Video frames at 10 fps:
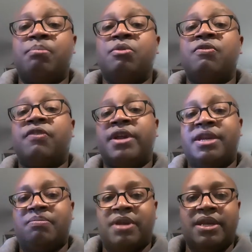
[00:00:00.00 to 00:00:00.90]
move for
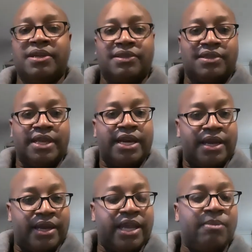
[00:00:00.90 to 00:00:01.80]
independence that
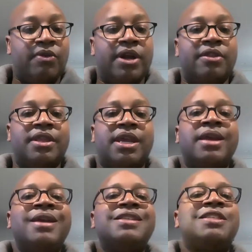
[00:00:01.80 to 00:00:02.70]
came around the
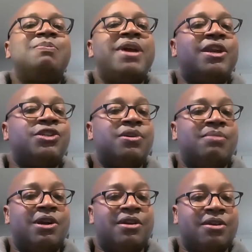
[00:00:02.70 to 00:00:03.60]

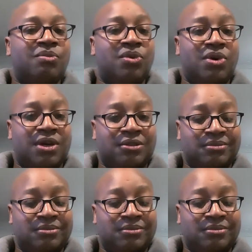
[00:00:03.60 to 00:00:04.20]
Spanish-American War.